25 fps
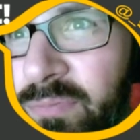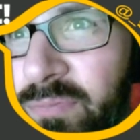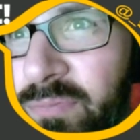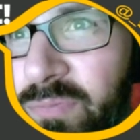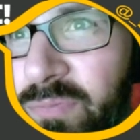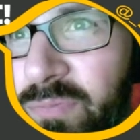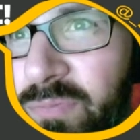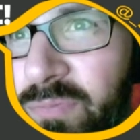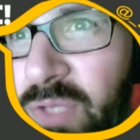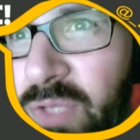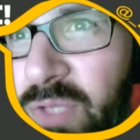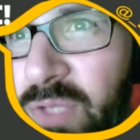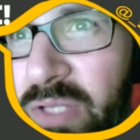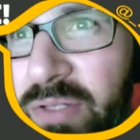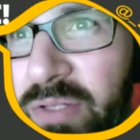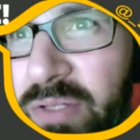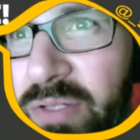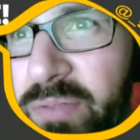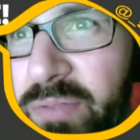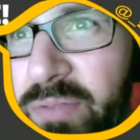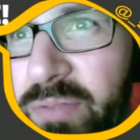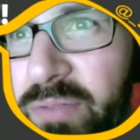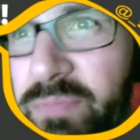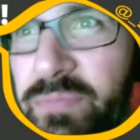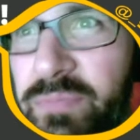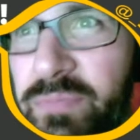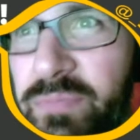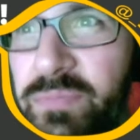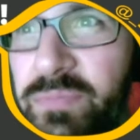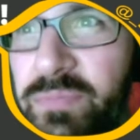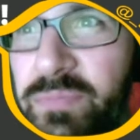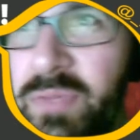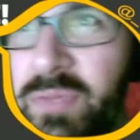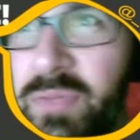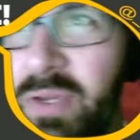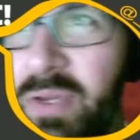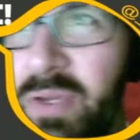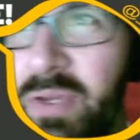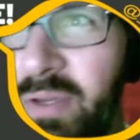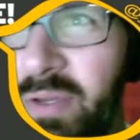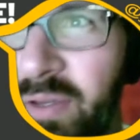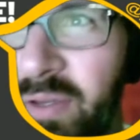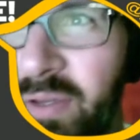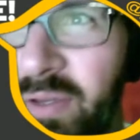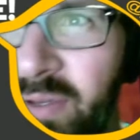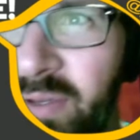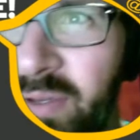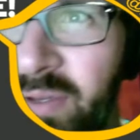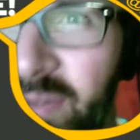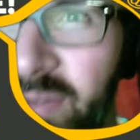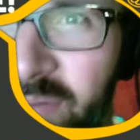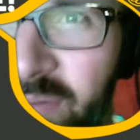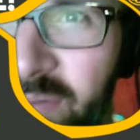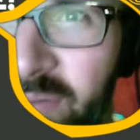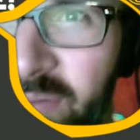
The one individual in the group